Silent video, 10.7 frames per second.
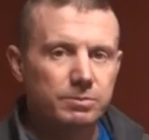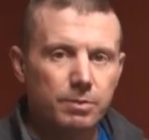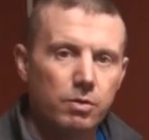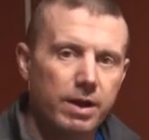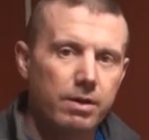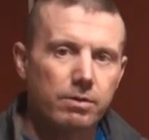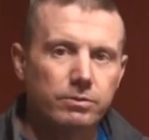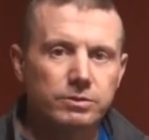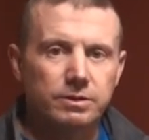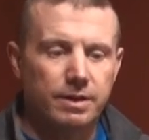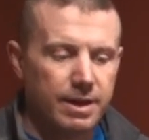some old
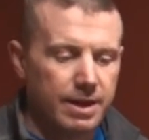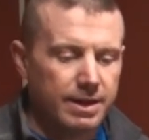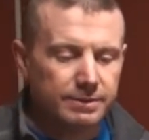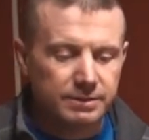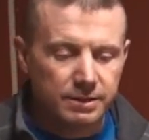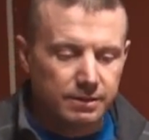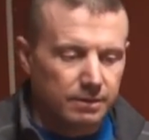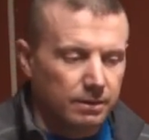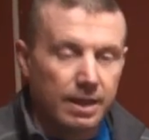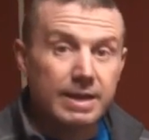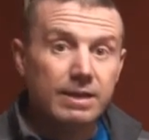arrows, and
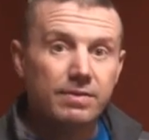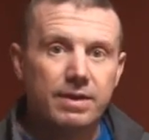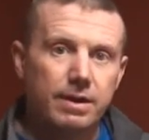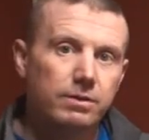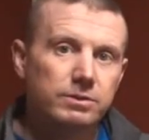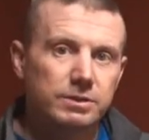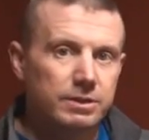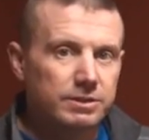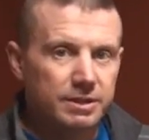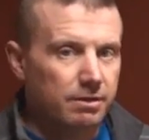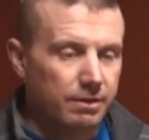like anything else that
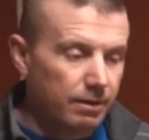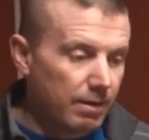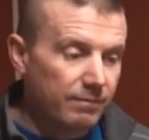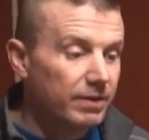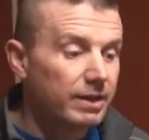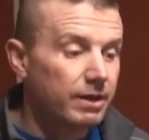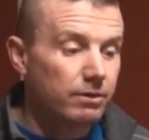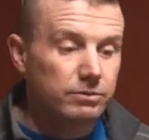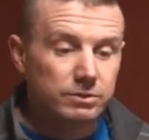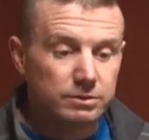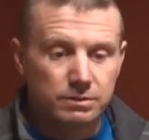you see on any of my
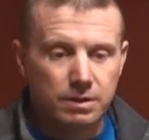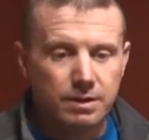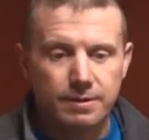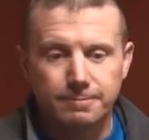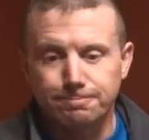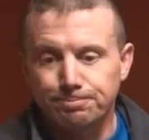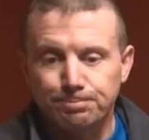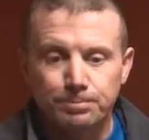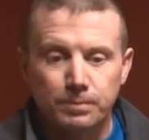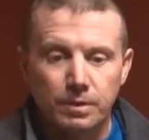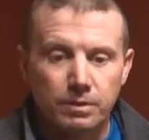videos,
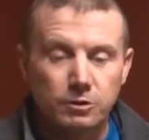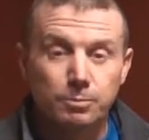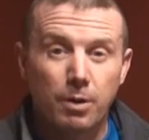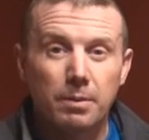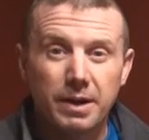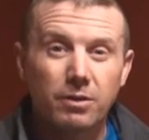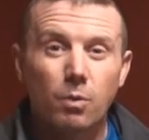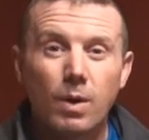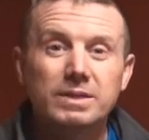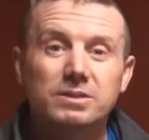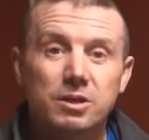there's probably other
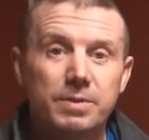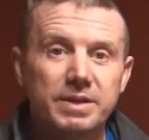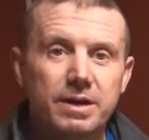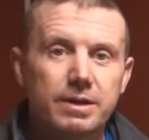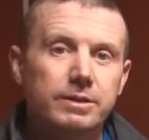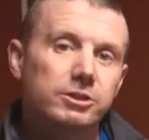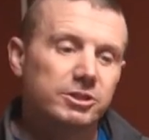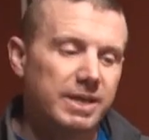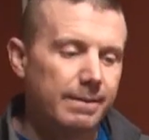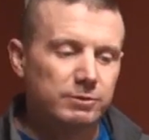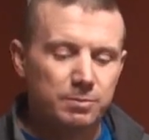ways this could be done. This
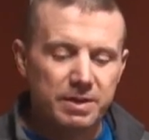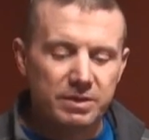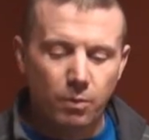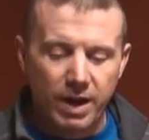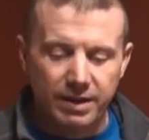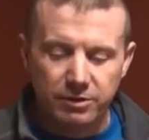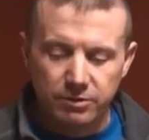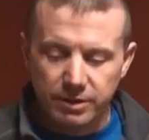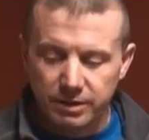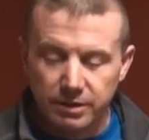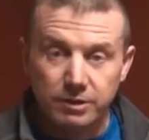just happens to be the way I
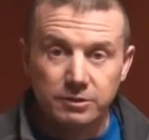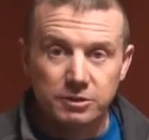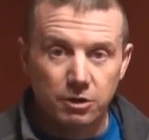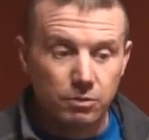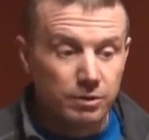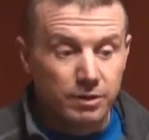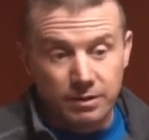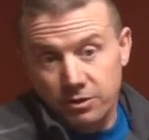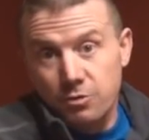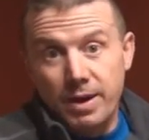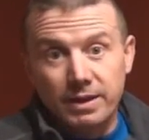do it. So
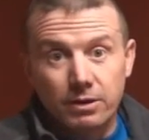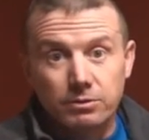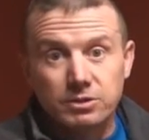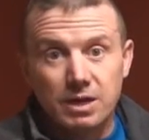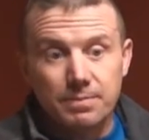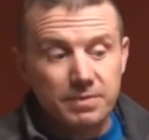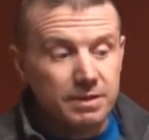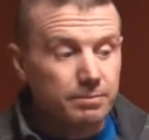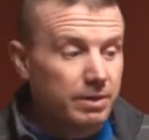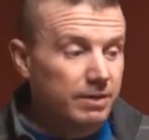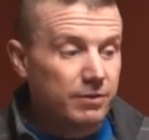you may learn
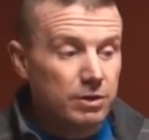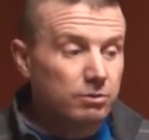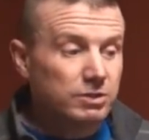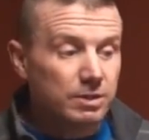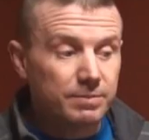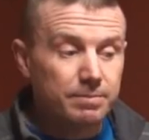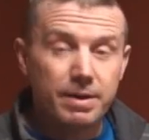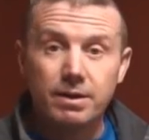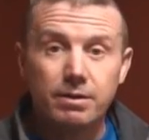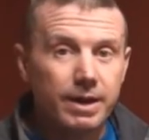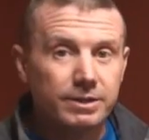something, but if you know something
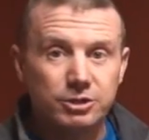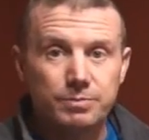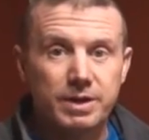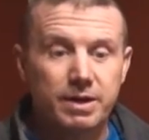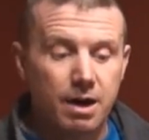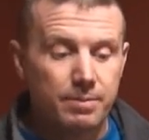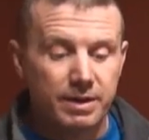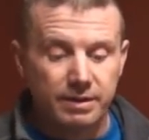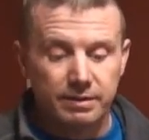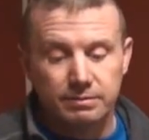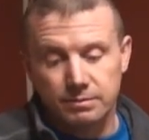better, hey, shoot me a comment
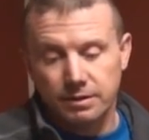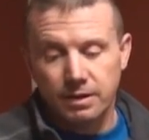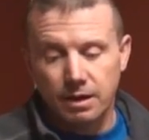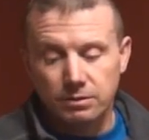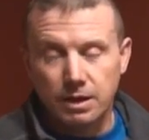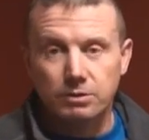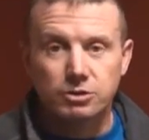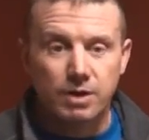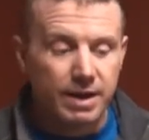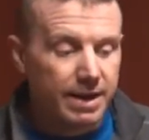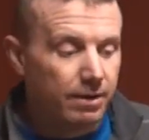and I'll
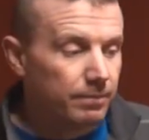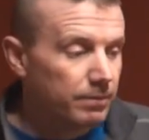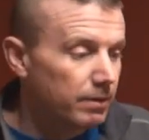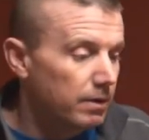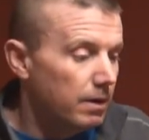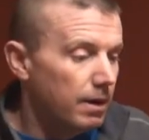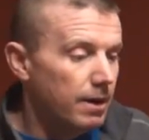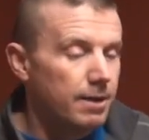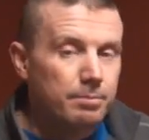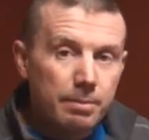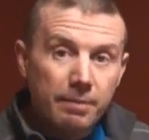try it out.
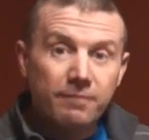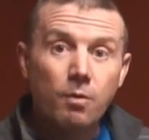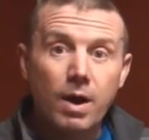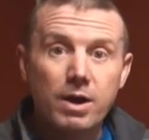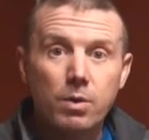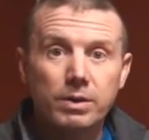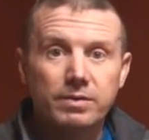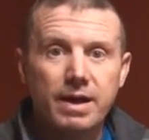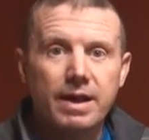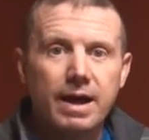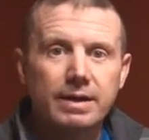But before I go into
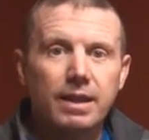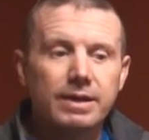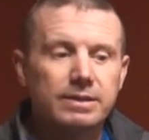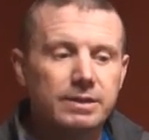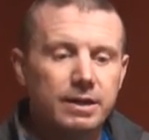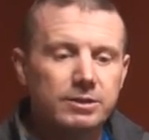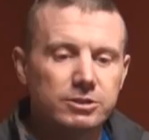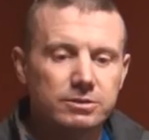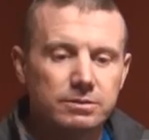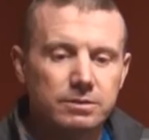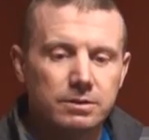that, I'd like to
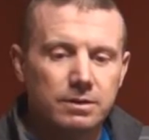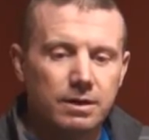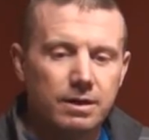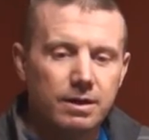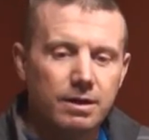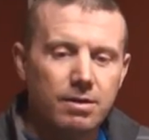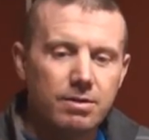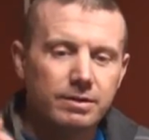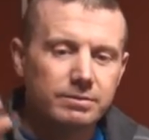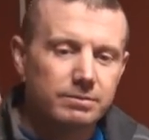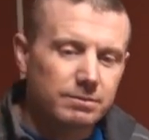touch
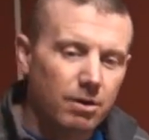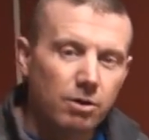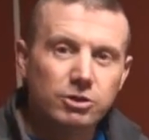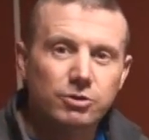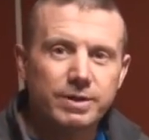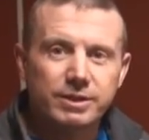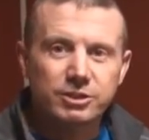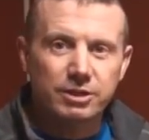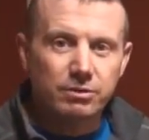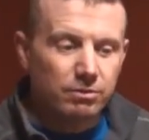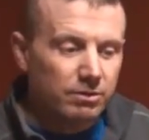on archery in
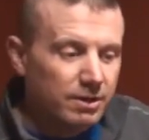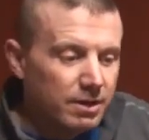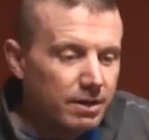general.